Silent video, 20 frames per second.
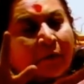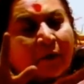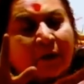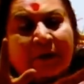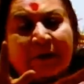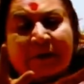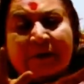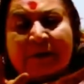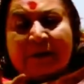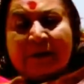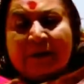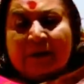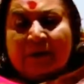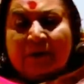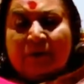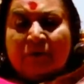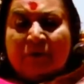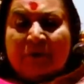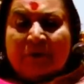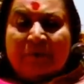What is the
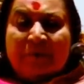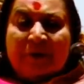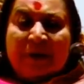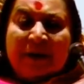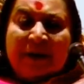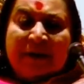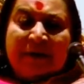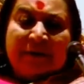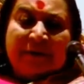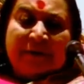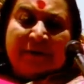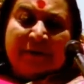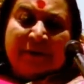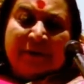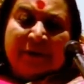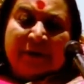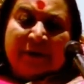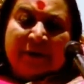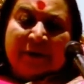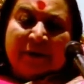use of a light?
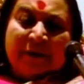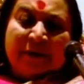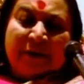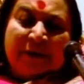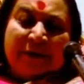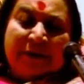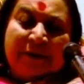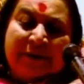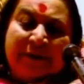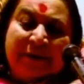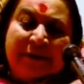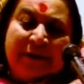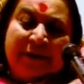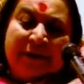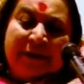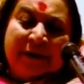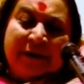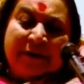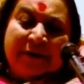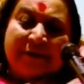Let us
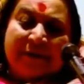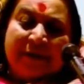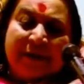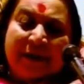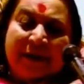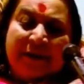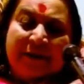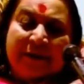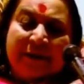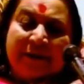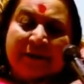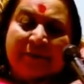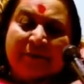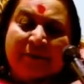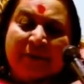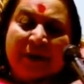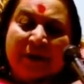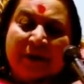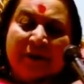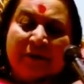see as a light as
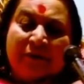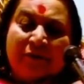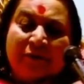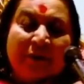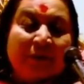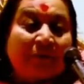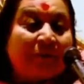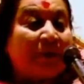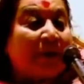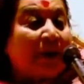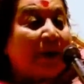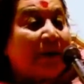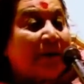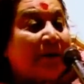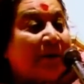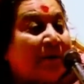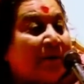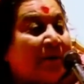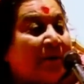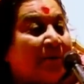we are, to give the
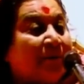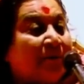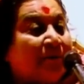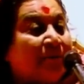light.